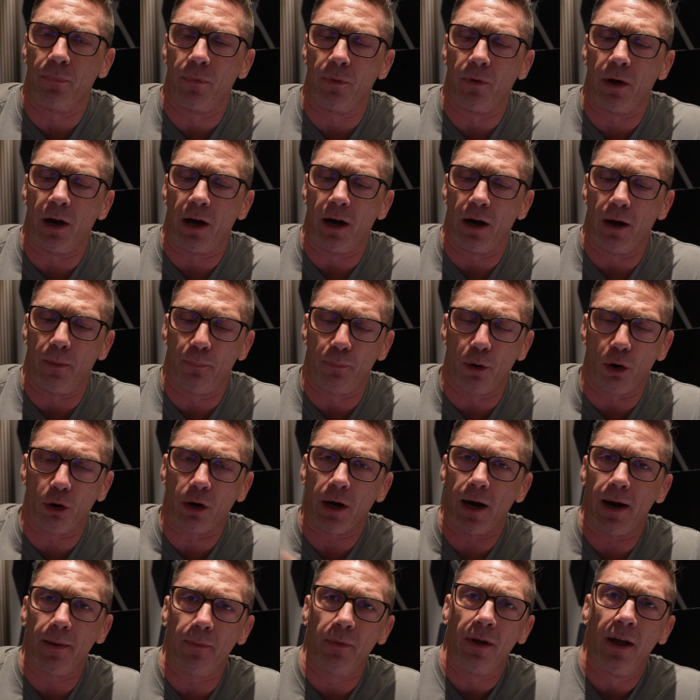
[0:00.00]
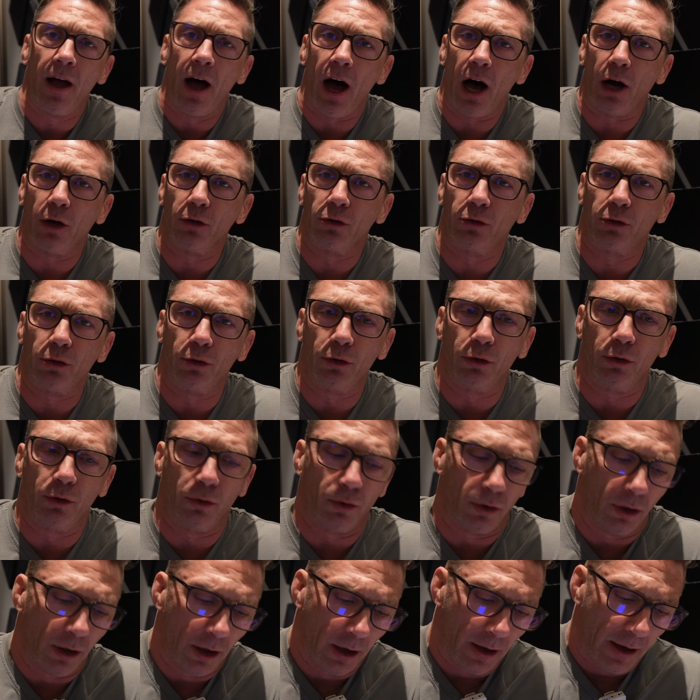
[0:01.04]
program, I'll
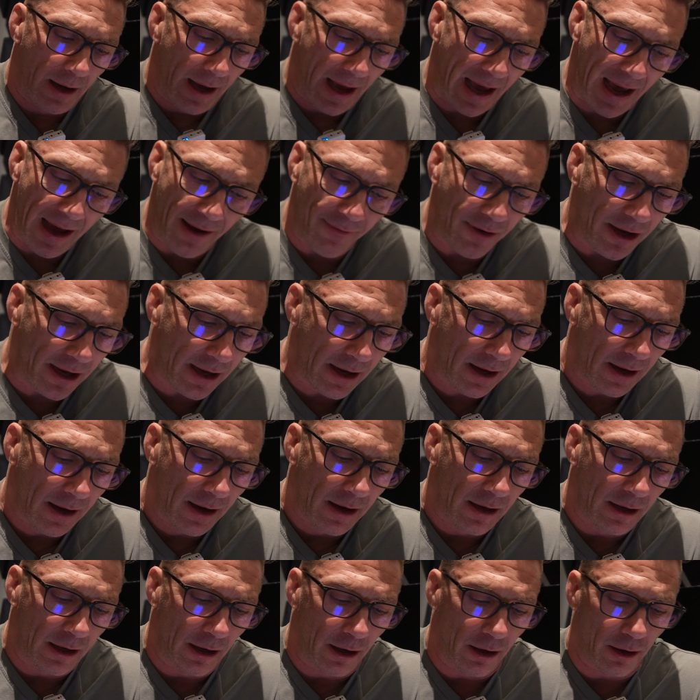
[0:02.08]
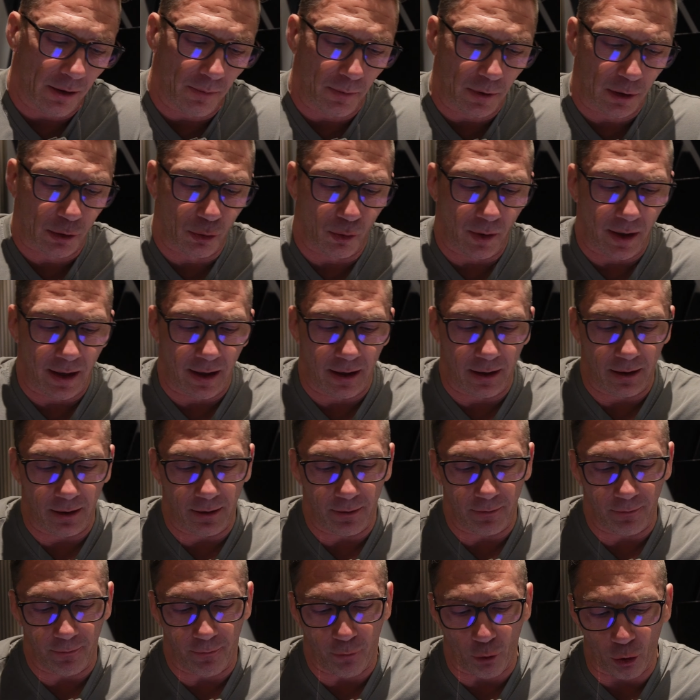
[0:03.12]
do heavy,
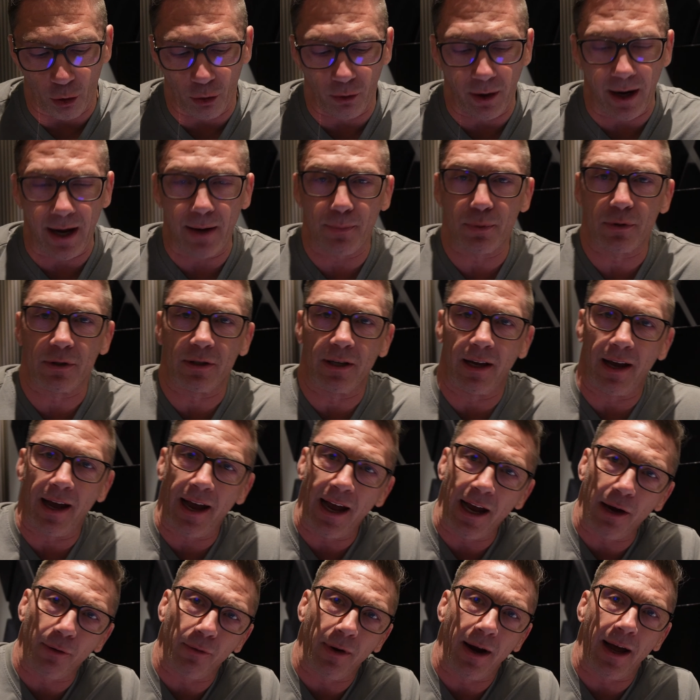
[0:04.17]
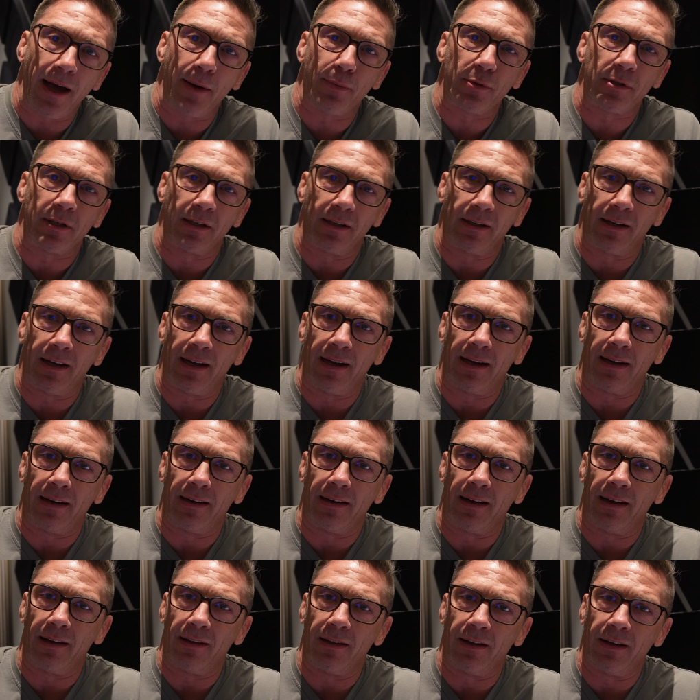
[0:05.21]
between 4 reps to 8 reps. And
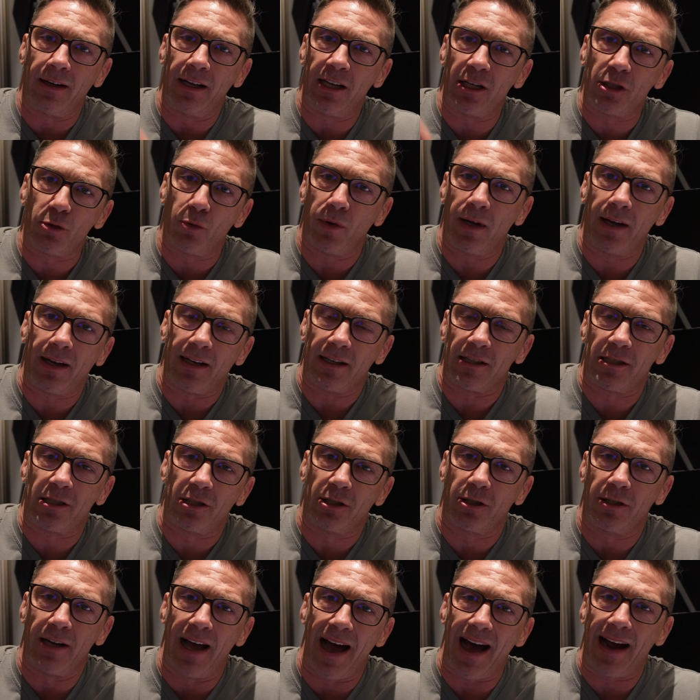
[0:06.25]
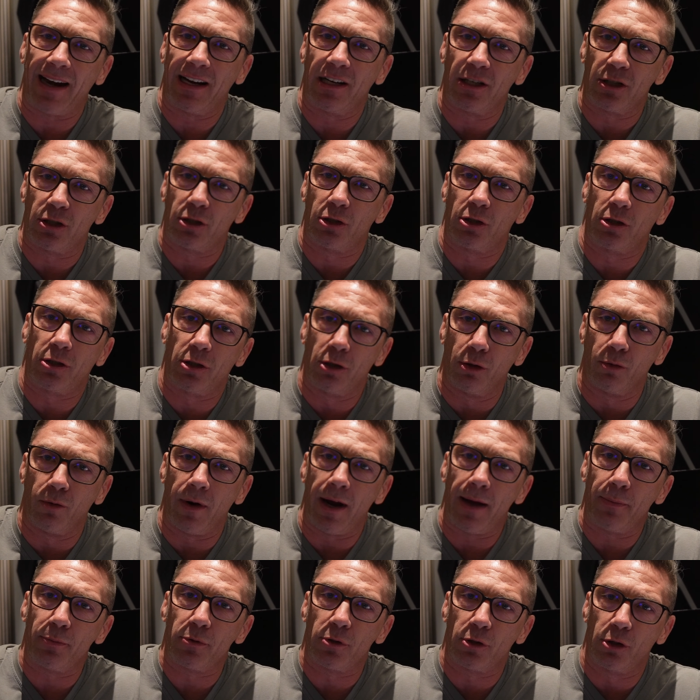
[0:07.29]
then each week it's adding 2
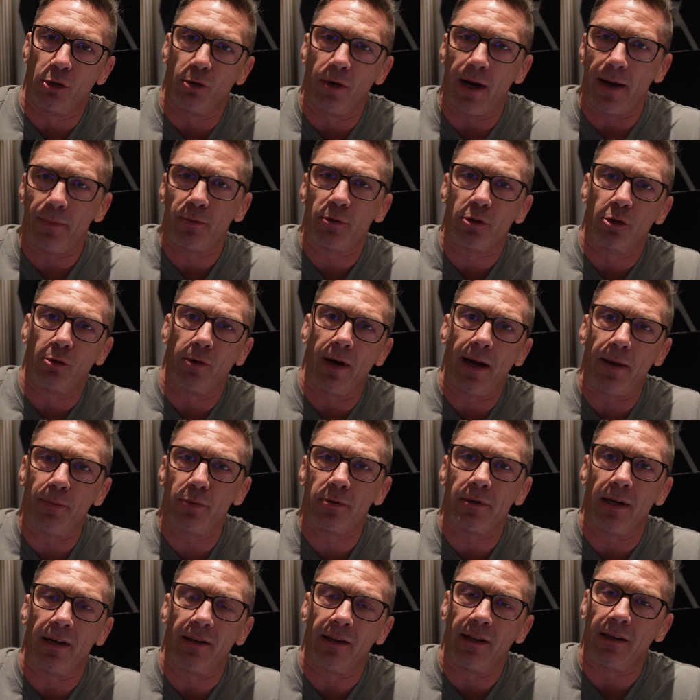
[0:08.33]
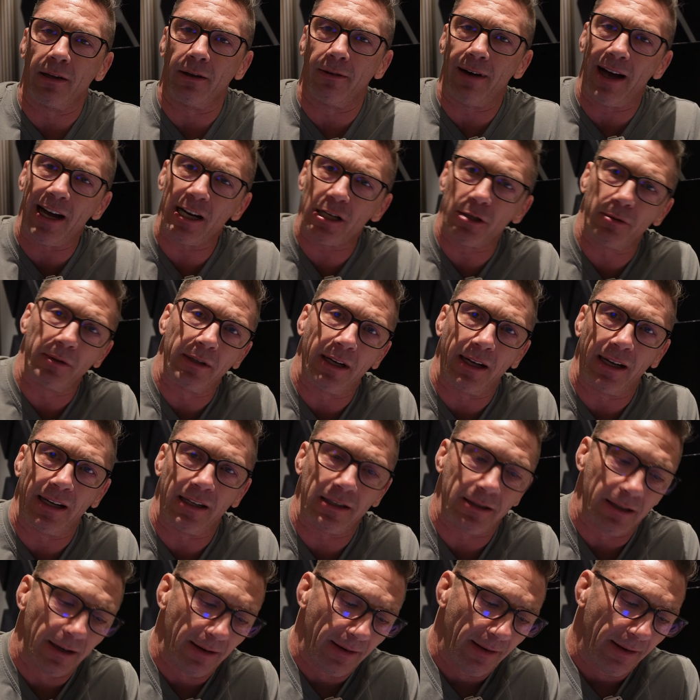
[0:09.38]
reps, 2 reps, 2 reps, and then the last 3
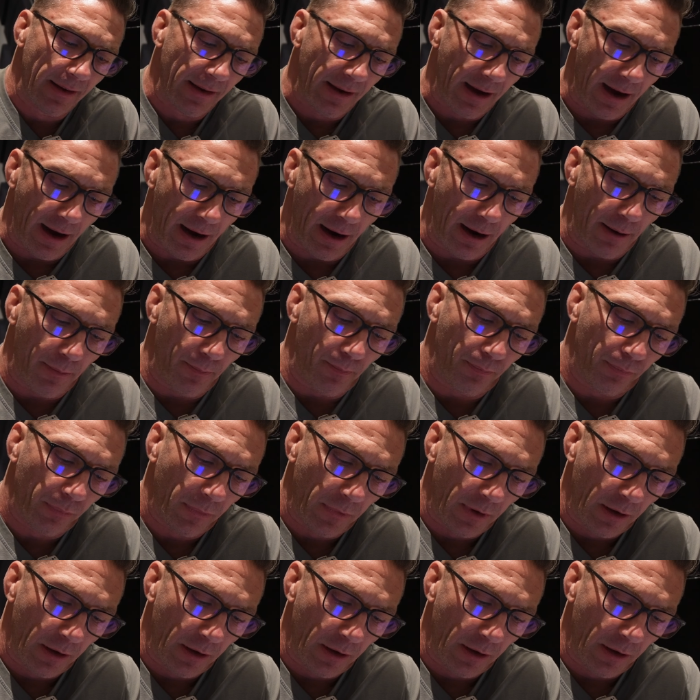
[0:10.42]
days, doing